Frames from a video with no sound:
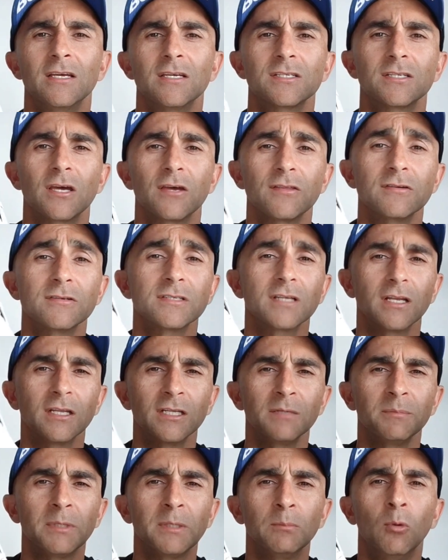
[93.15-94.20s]
So there's a
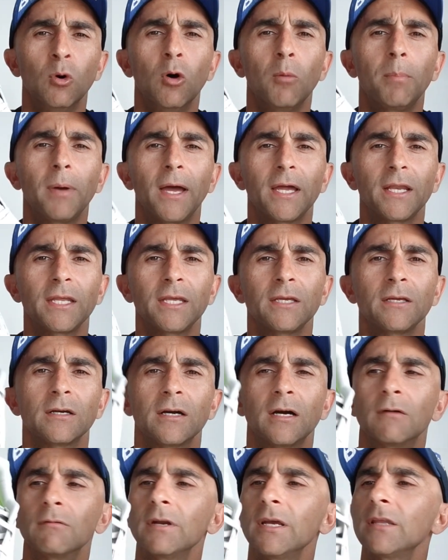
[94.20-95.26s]
little bit more padding
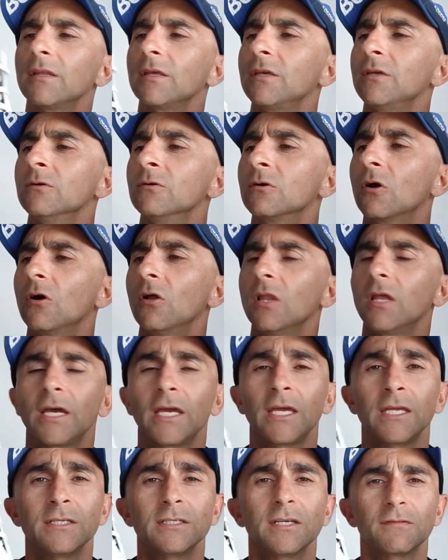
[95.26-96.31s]
around the heel collar
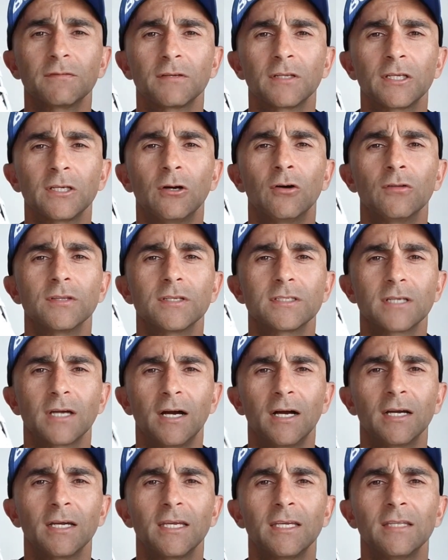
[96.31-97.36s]
and definitely on the
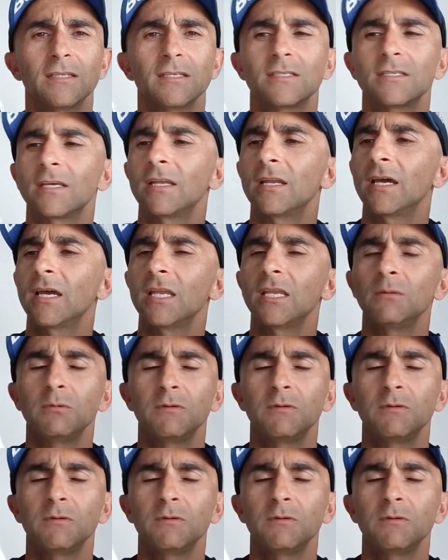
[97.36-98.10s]
tongue in the 1080.